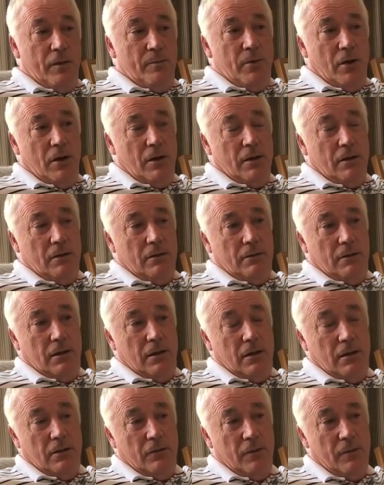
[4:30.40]
We bought
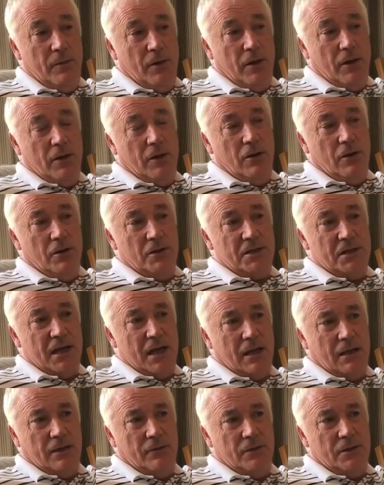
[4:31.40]
the
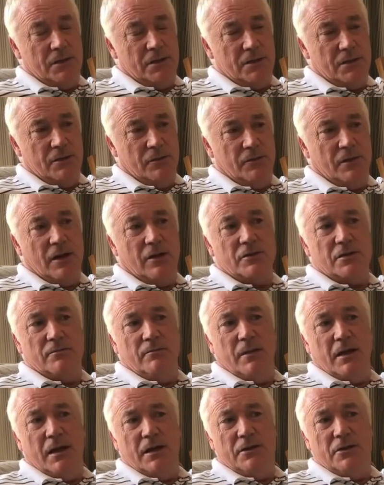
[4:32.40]
hotel. It was
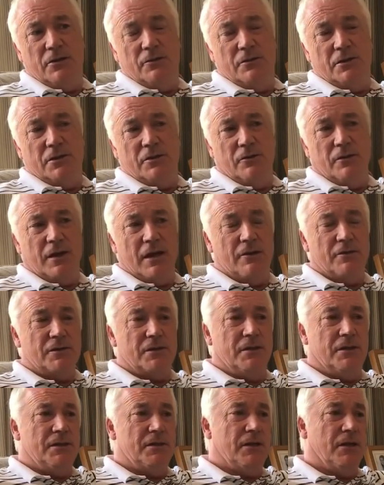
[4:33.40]
May, June
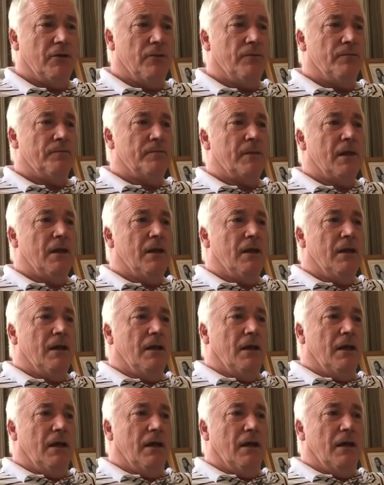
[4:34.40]
2002.
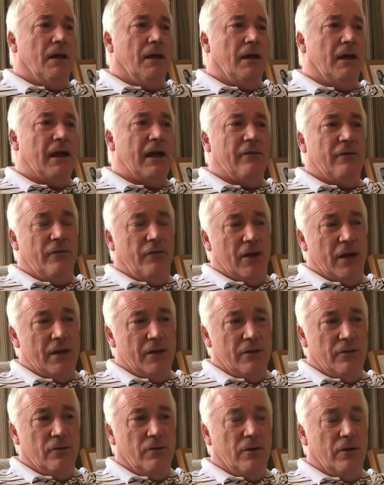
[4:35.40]
And I have a friend
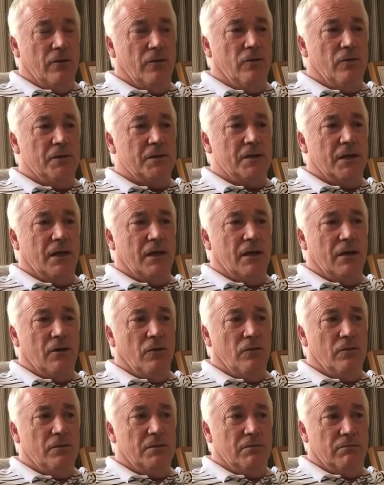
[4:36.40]
who's
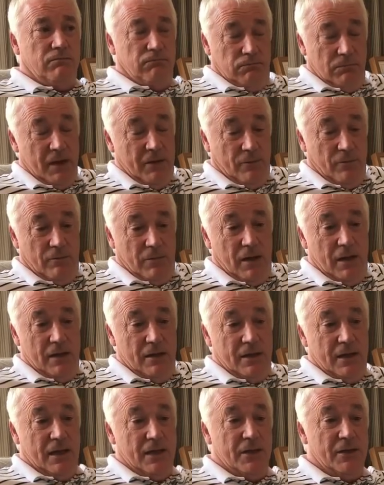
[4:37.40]

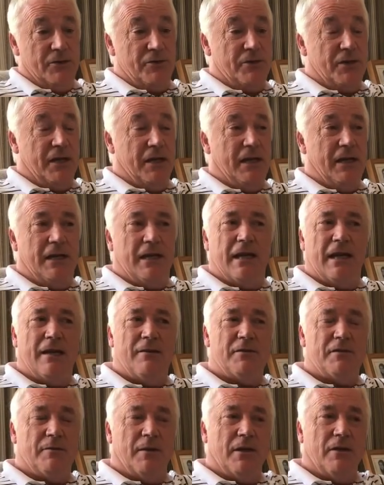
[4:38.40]
in the industry, and he
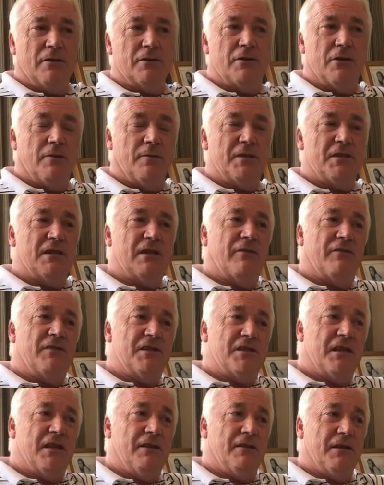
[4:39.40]
came to me in October. He said, "Have you
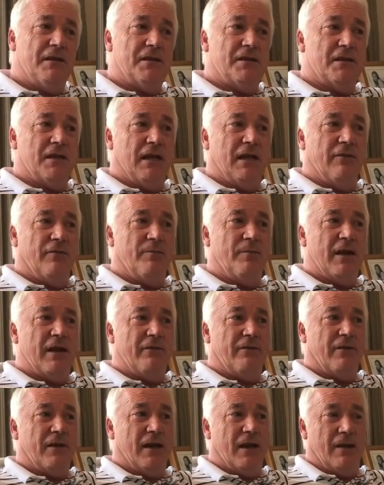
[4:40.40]
seen this, Steve?
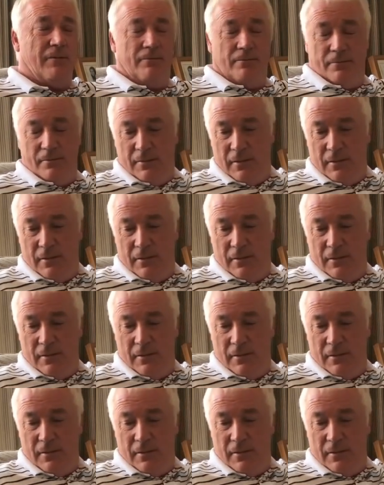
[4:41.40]
Betfair."